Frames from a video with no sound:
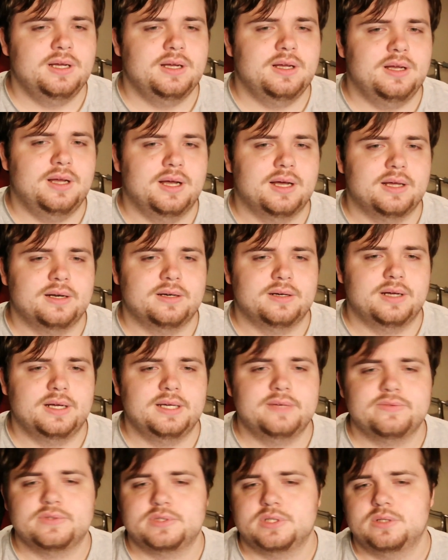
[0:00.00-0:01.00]
And I
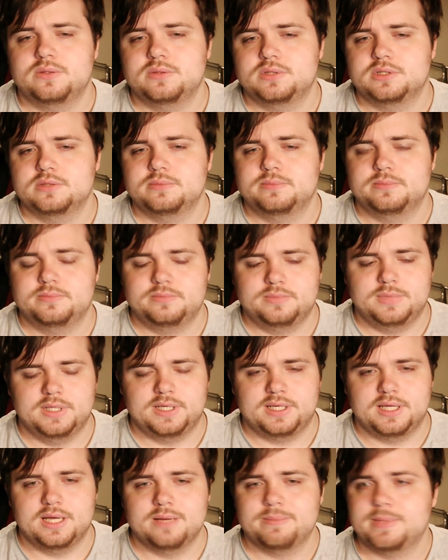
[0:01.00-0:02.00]
even told them,
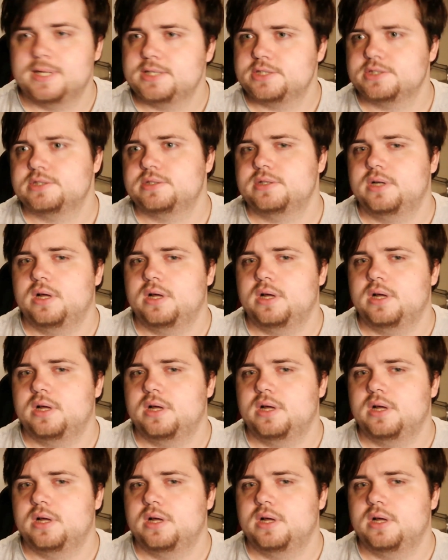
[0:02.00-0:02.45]
like, imagine